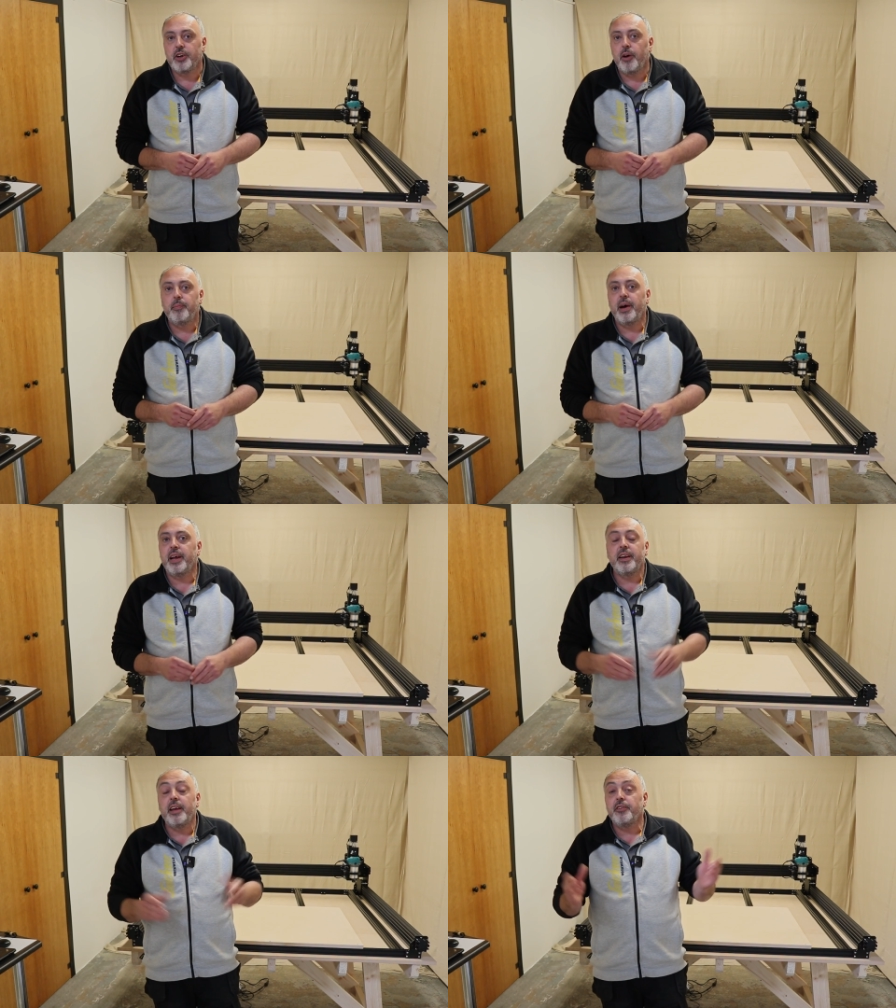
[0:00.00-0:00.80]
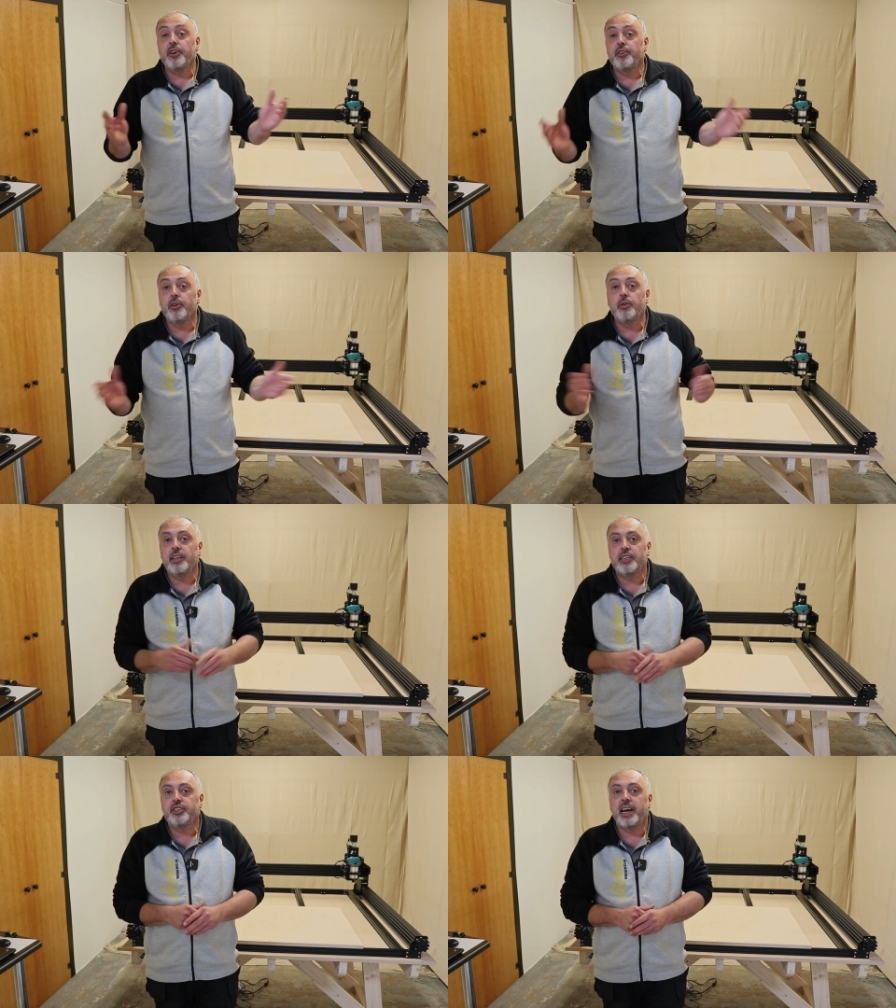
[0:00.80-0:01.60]
up, and if you're new to
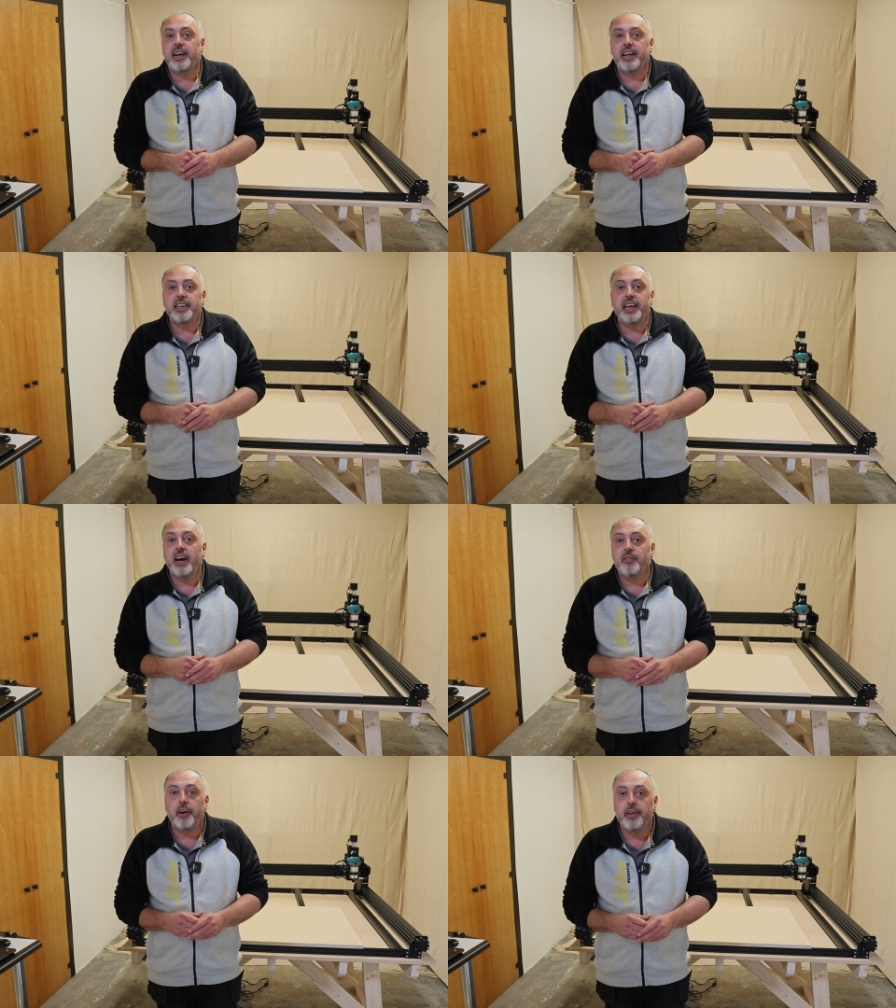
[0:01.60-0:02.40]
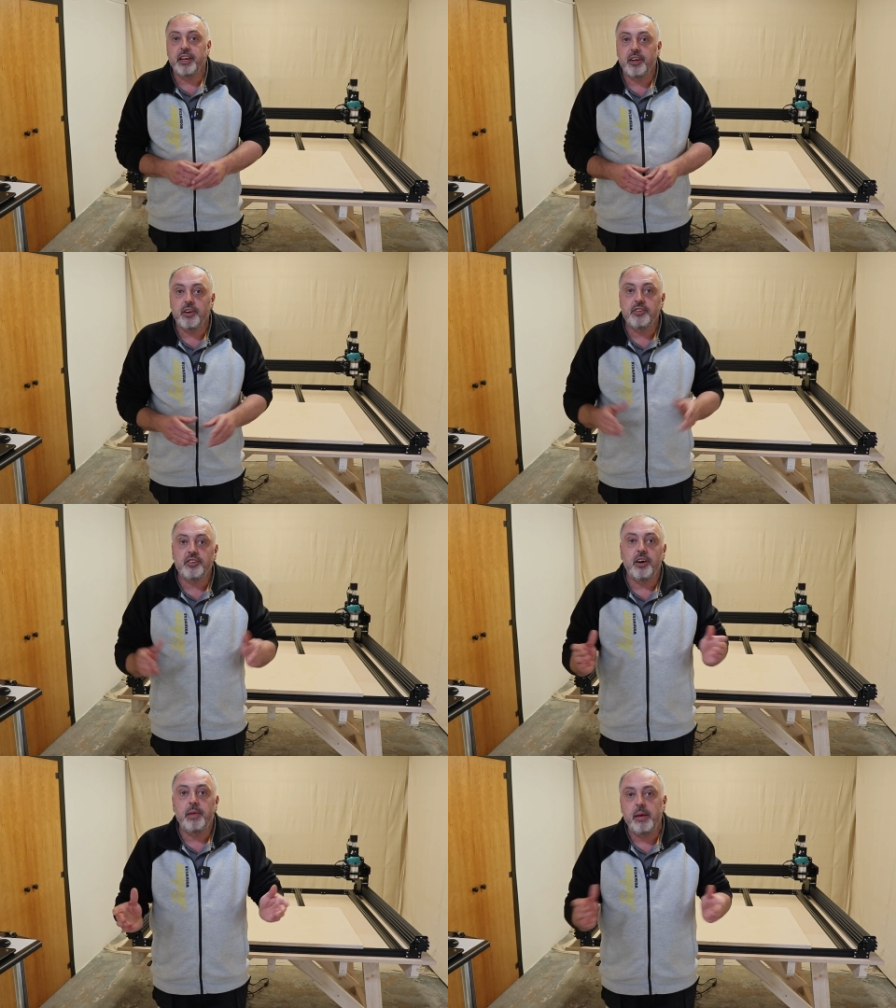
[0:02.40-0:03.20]
the channel and you haven't already done
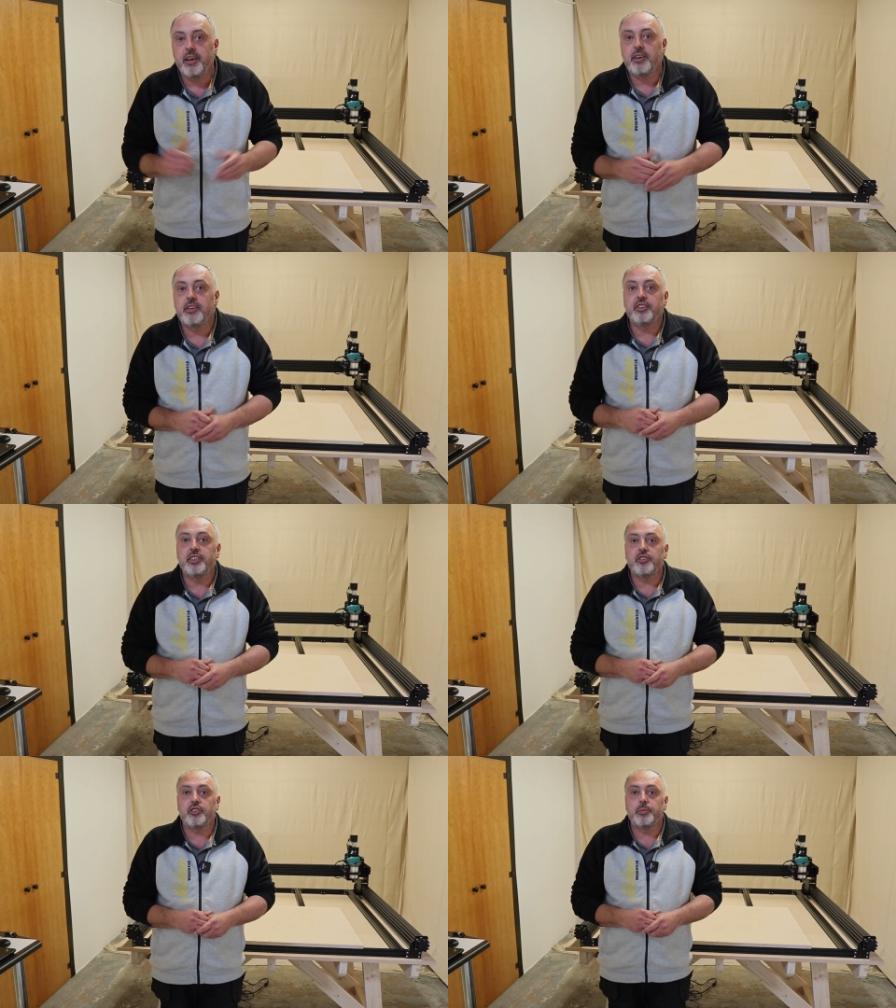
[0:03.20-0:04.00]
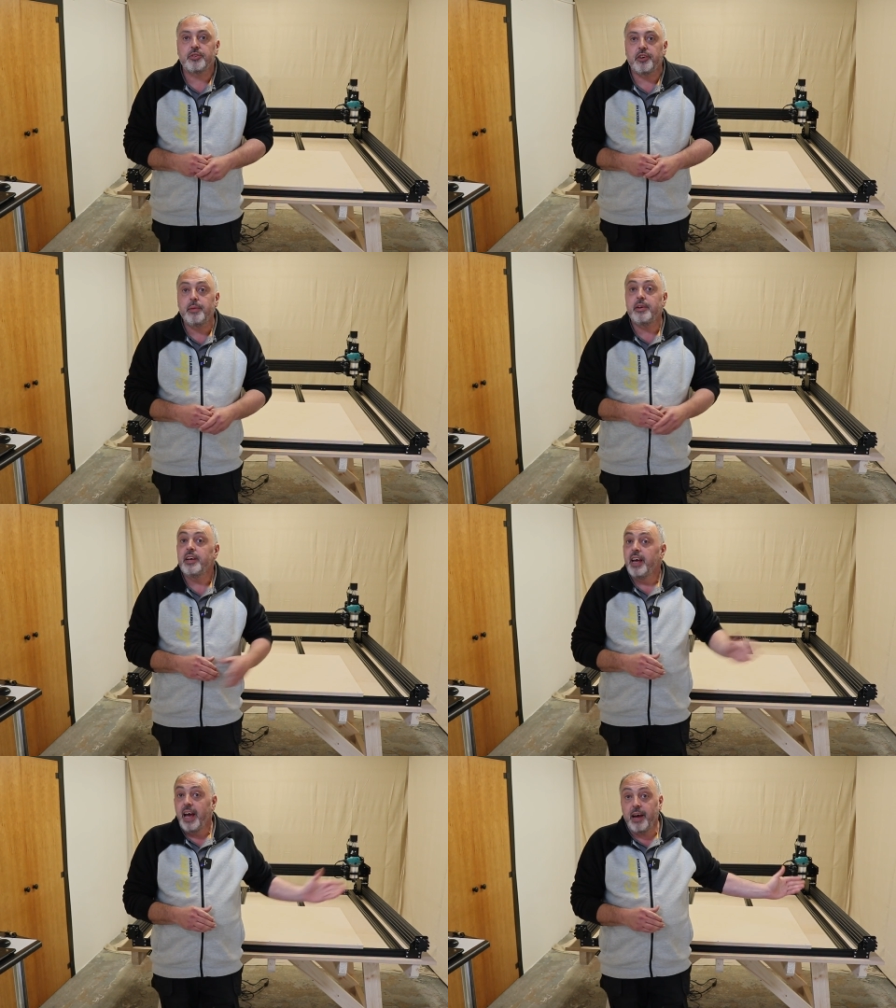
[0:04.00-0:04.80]
so, maybe you consider subscribing
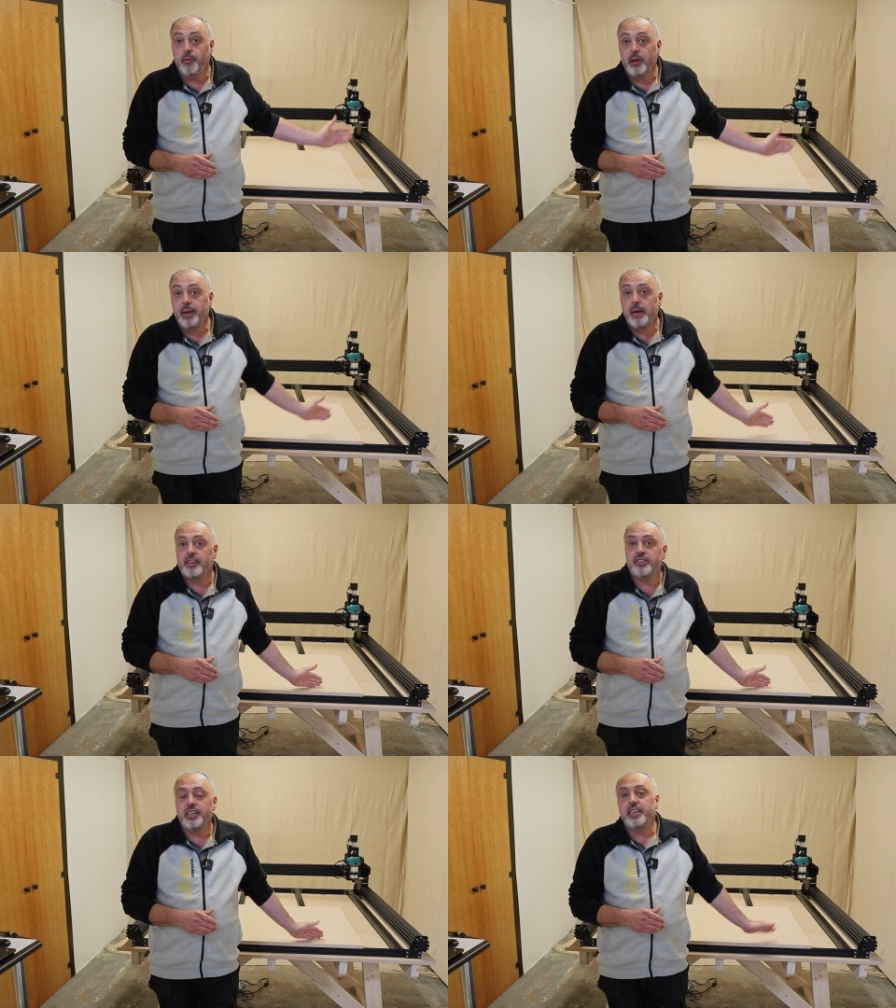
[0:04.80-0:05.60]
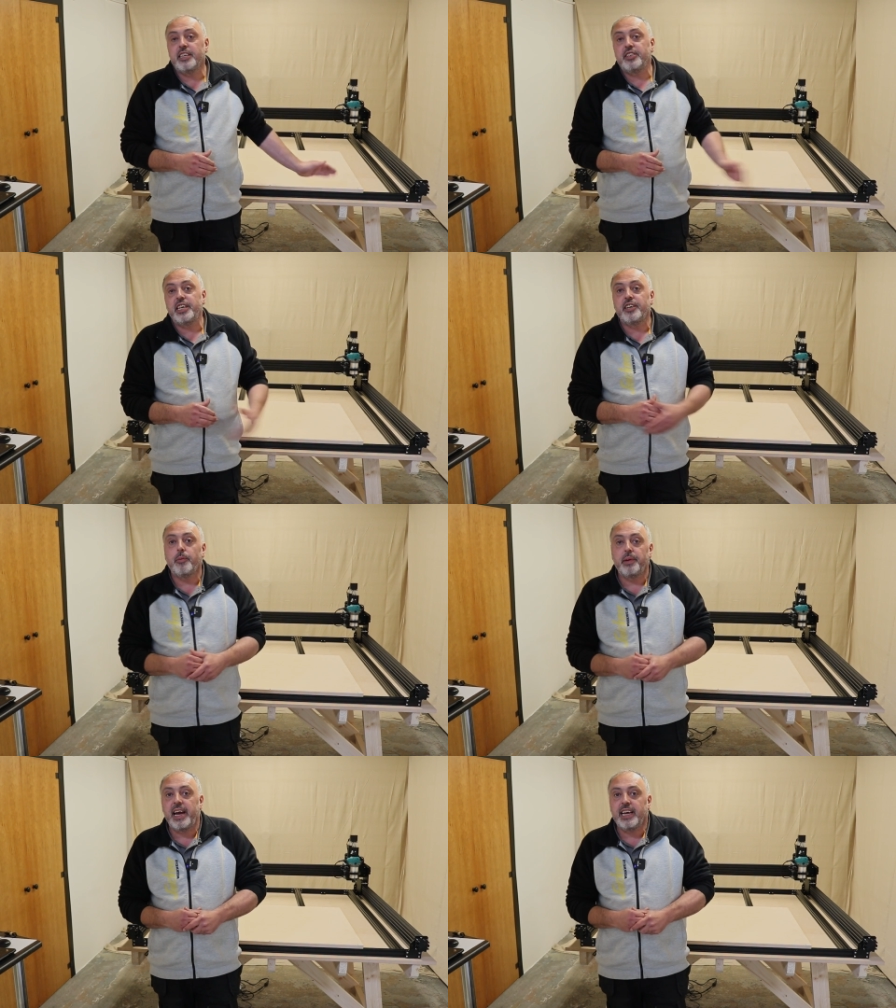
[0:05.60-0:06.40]
and we'll be able to see this thing
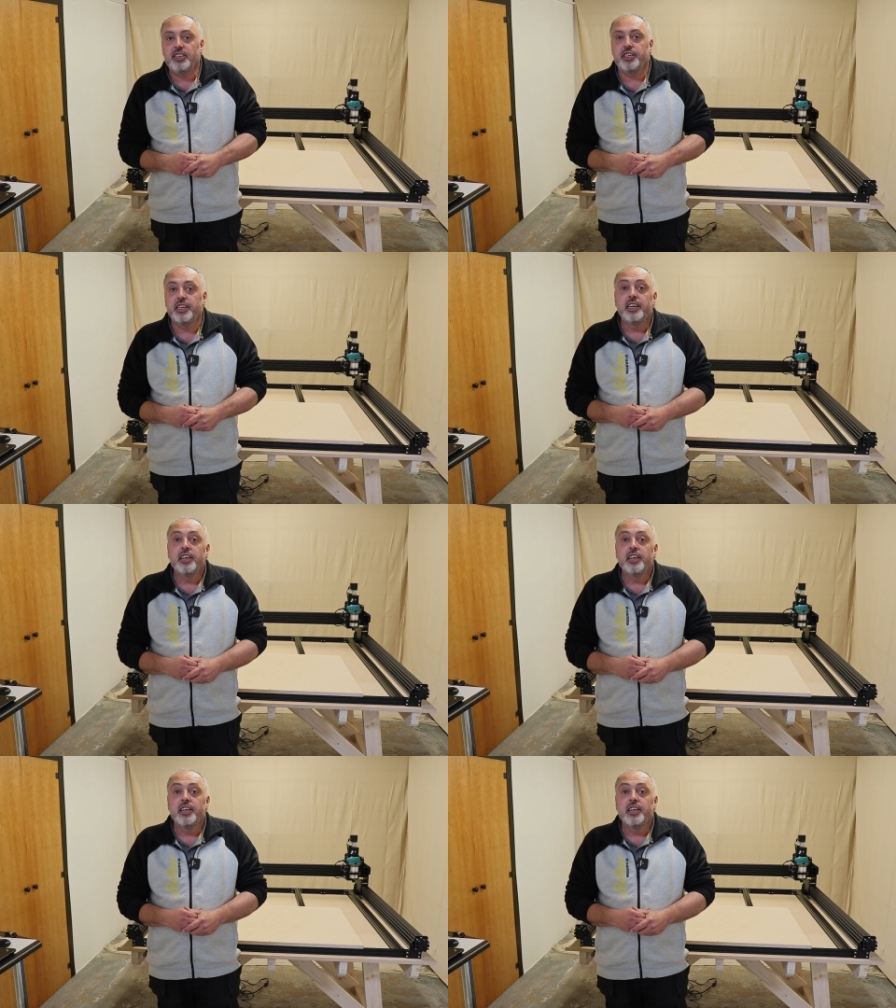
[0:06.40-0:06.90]
up in action.